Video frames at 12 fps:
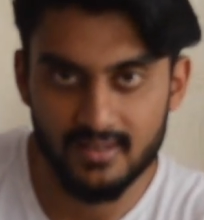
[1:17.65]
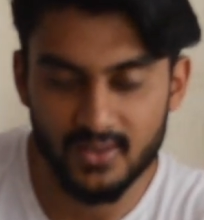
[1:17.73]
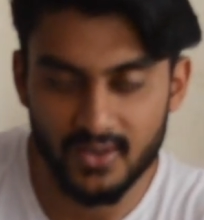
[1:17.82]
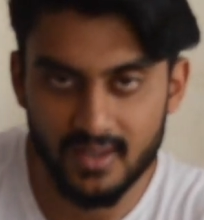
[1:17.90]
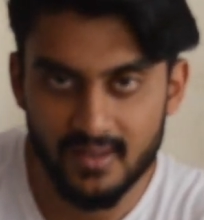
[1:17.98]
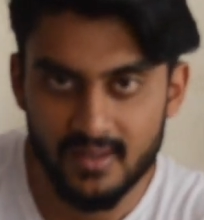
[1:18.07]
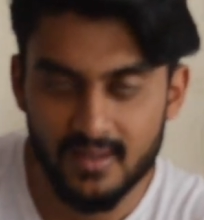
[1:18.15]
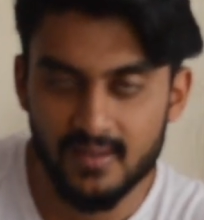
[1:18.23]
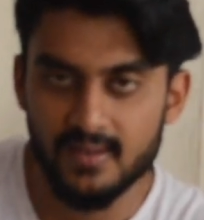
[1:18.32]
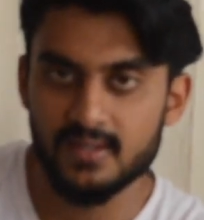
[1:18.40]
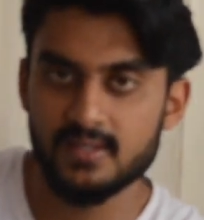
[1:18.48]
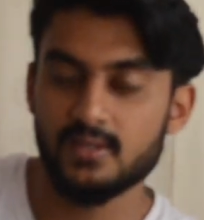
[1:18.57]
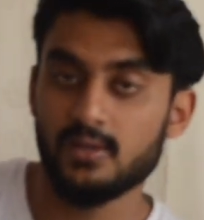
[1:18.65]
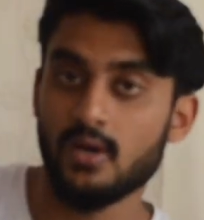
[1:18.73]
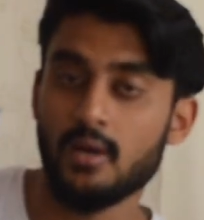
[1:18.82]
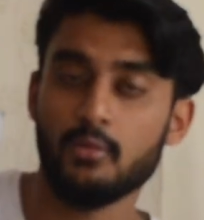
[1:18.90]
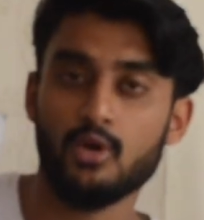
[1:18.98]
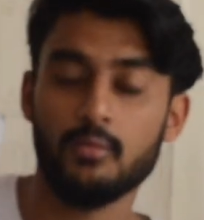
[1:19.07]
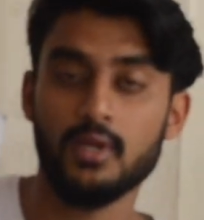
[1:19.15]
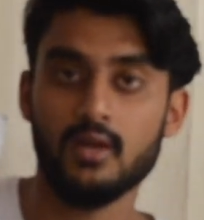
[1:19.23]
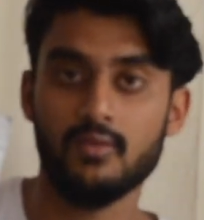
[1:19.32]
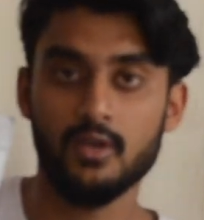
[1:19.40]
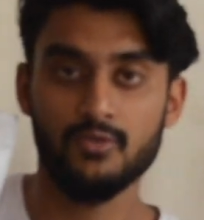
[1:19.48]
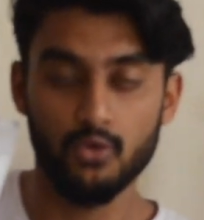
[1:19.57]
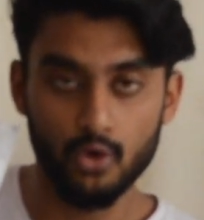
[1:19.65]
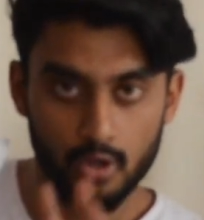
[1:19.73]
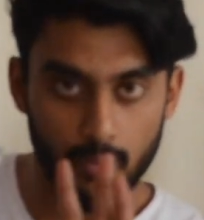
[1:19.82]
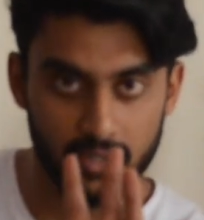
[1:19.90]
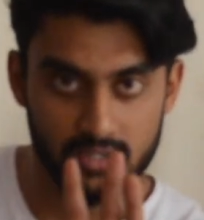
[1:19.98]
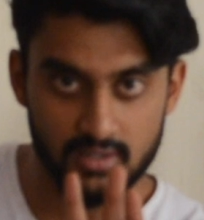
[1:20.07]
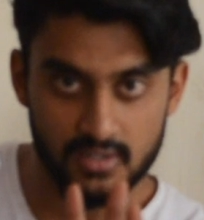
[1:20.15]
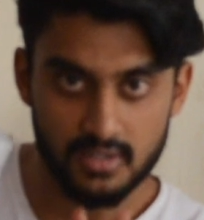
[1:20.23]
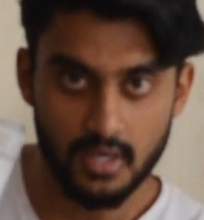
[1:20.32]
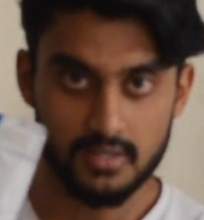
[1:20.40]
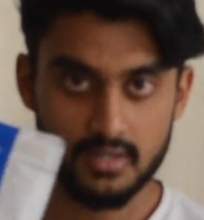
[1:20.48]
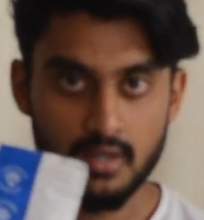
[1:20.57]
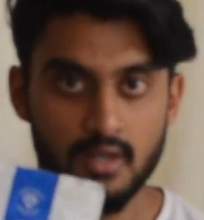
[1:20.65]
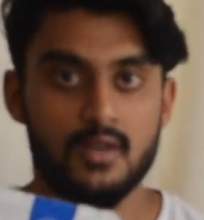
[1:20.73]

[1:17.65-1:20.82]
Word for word: Okay. So I'm gonna be covering four topics in this, guys.